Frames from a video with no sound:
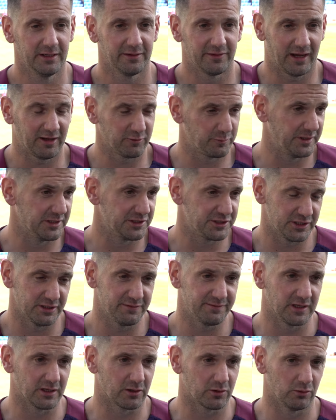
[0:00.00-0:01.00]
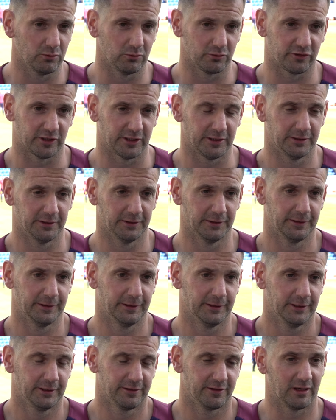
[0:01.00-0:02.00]
There has been a shift in culture.
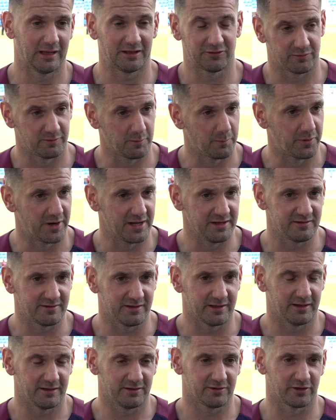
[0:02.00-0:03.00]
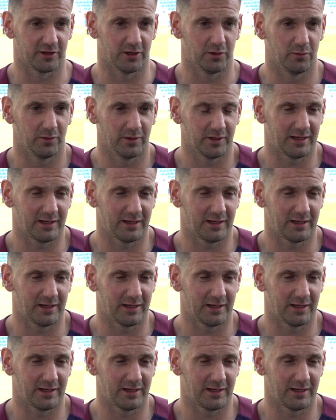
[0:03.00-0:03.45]
The lads have embraced it. So